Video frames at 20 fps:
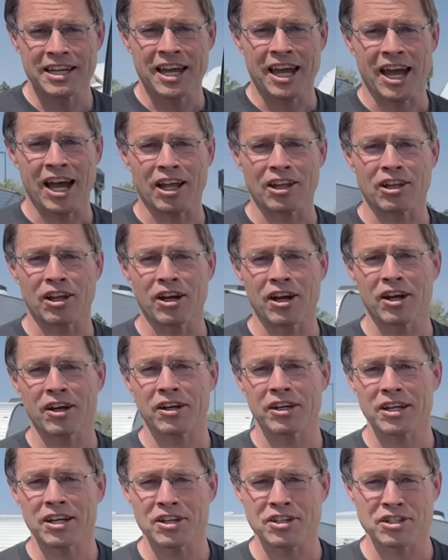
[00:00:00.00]
How
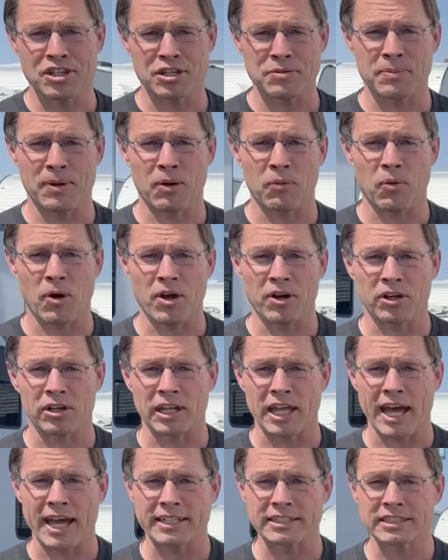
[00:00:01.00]
long does my water
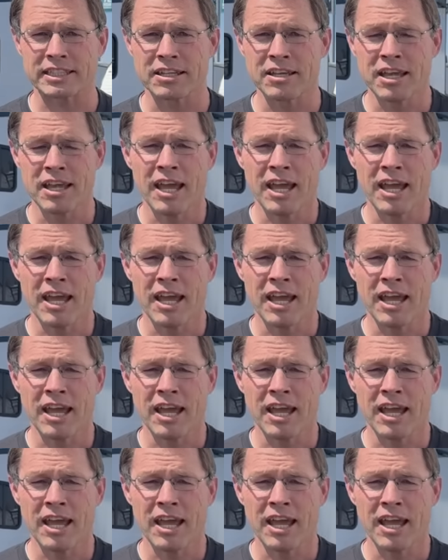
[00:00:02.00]
last?